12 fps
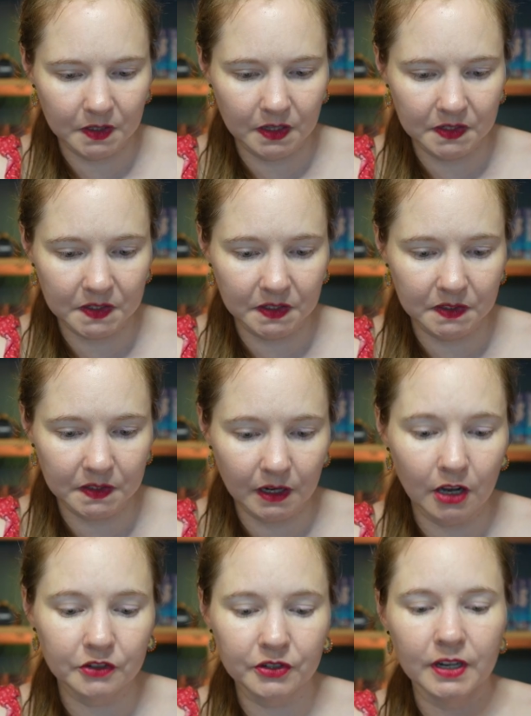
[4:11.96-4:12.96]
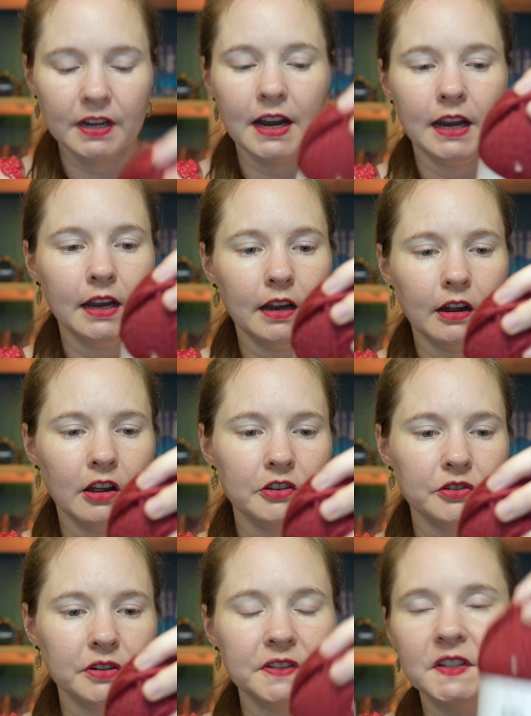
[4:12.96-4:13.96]
this is
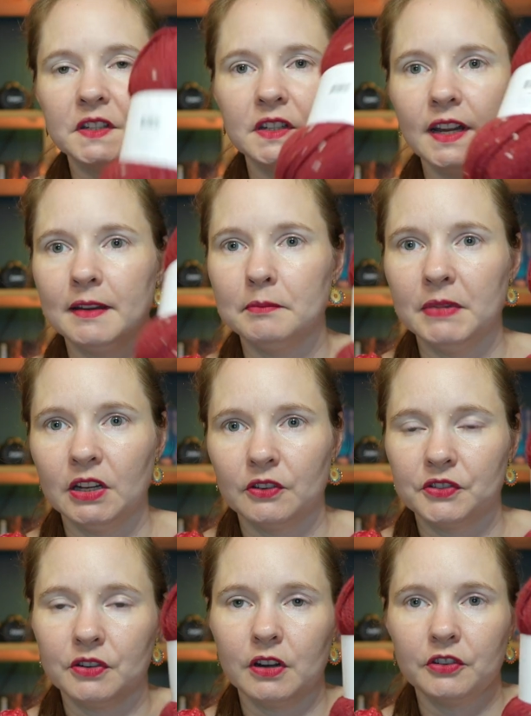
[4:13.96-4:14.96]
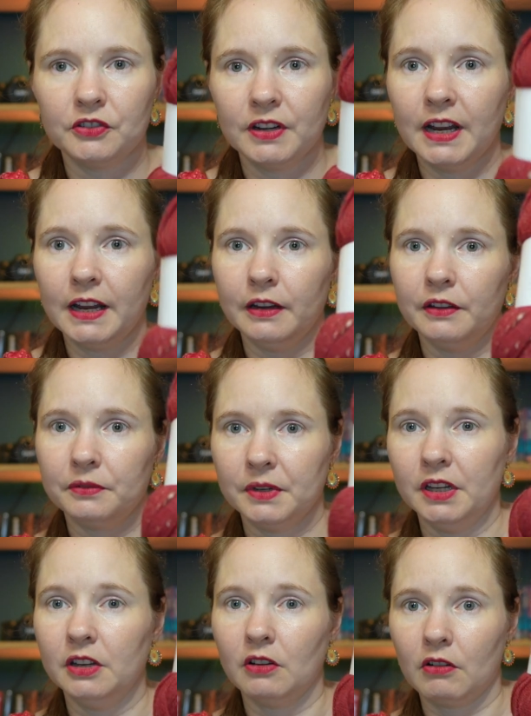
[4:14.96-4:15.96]
168 meters or 183
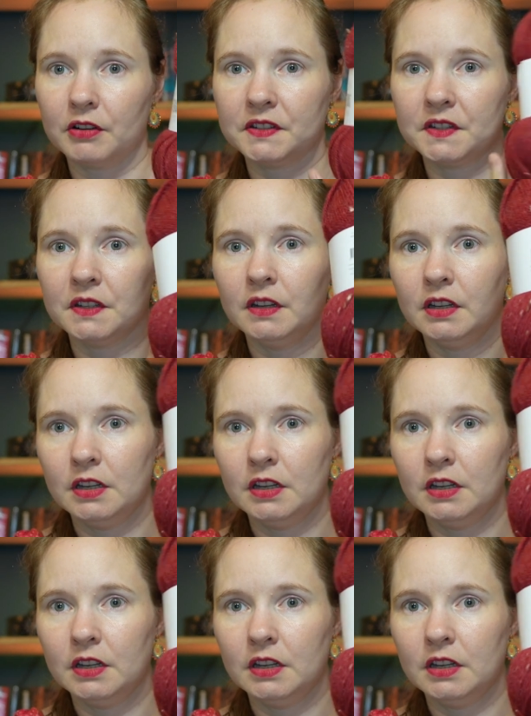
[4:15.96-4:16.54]
yards